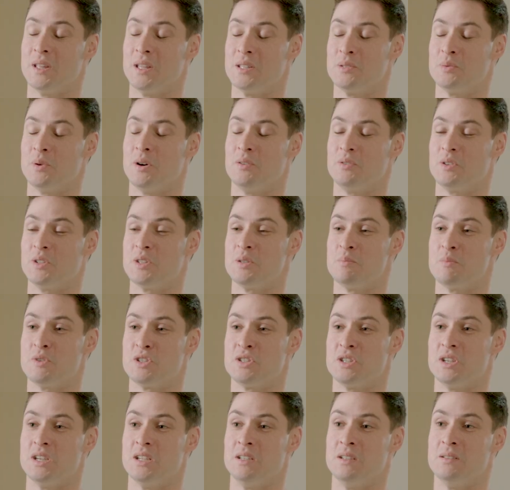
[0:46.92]
that's why I've got the
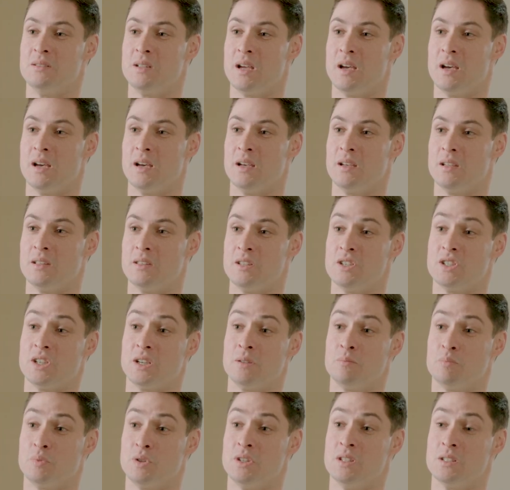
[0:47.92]
machine, the
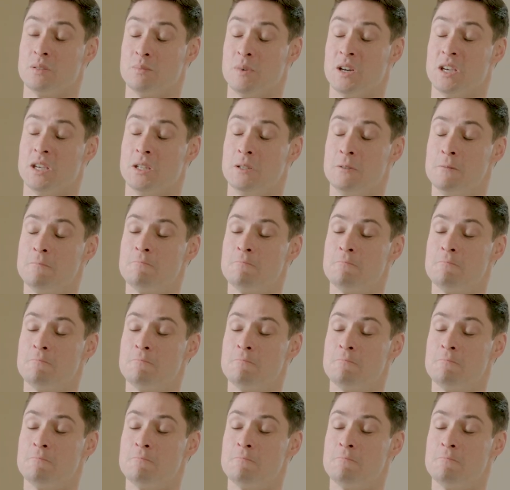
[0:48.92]
shunt put into my head.